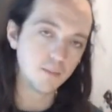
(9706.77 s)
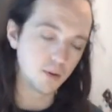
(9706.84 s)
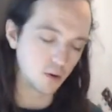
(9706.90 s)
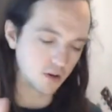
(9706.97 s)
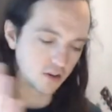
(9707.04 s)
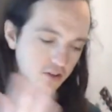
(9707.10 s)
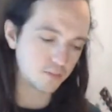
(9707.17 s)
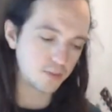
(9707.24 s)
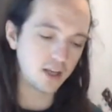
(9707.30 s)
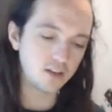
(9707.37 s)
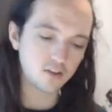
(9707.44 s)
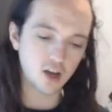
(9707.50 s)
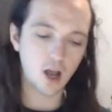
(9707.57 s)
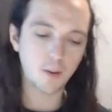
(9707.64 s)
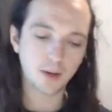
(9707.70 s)
Building your
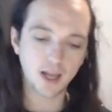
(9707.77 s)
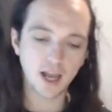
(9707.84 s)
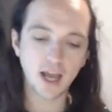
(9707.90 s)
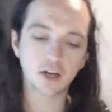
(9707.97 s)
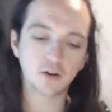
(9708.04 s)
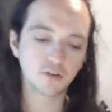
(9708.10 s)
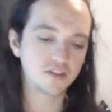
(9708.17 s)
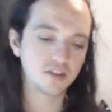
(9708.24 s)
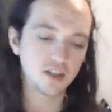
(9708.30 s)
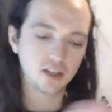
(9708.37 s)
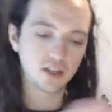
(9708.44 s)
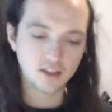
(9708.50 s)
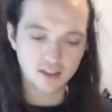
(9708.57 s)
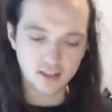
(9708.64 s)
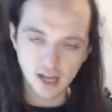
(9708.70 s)
speed, timing,
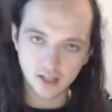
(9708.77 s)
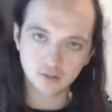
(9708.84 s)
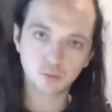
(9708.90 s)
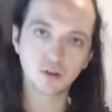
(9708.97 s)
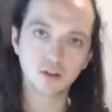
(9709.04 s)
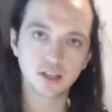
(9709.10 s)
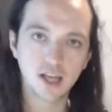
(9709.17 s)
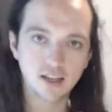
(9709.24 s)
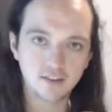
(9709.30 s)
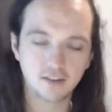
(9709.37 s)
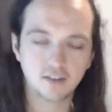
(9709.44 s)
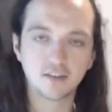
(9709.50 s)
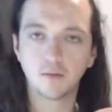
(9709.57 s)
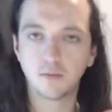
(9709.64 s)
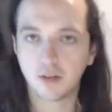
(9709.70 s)
accuracy, that's what that
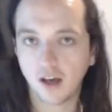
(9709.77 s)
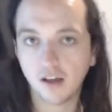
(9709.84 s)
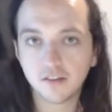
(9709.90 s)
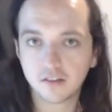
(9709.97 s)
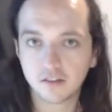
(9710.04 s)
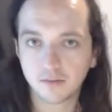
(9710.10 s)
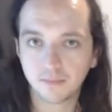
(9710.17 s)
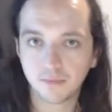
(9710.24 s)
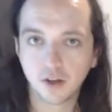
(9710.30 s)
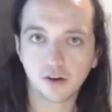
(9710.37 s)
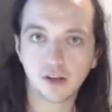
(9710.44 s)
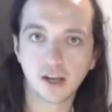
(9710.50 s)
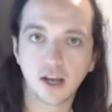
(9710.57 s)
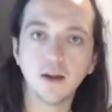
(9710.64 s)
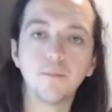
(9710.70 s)
system does.
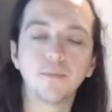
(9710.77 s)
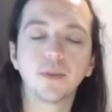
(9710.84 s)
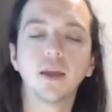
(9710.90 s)
Okay.